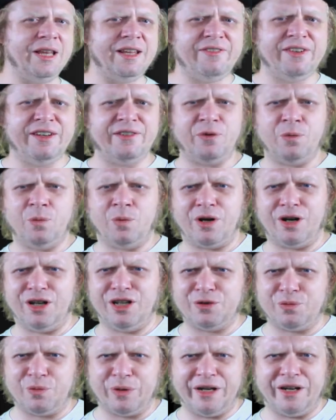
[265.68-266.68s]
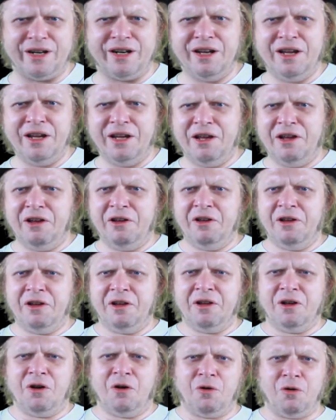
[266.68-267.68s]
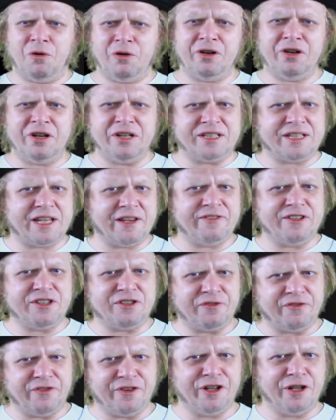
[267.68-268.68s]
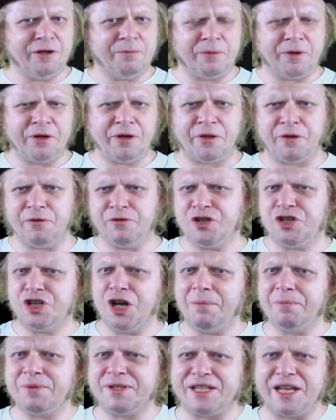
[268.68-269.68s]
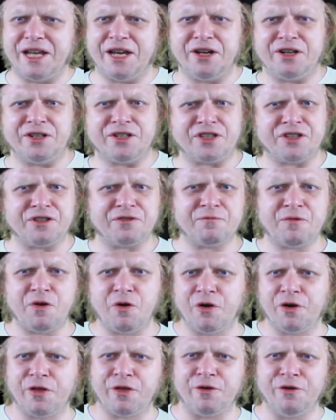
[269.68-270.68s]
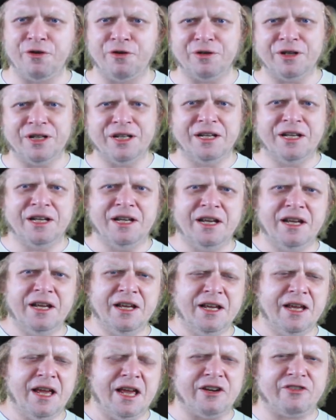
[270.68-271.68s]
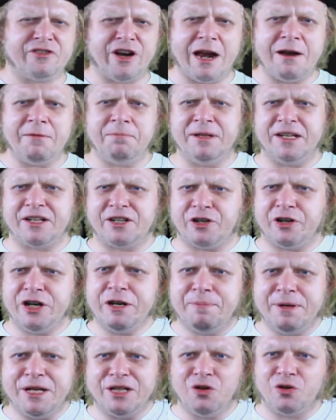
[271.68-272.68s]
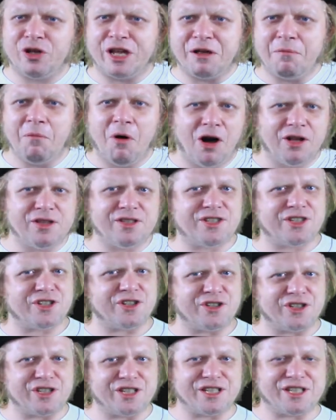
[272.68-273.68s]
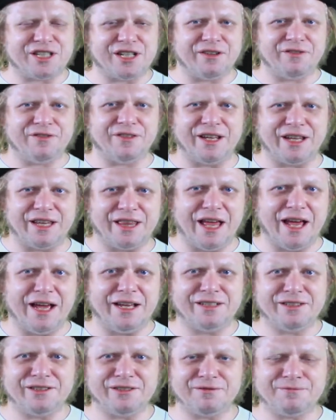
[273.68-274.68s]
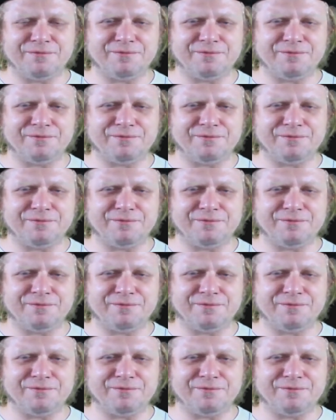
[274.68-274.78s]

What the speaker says: live in a world where horror is given to film through jump scares or through incredibly creepy looking monsters and stuff like that.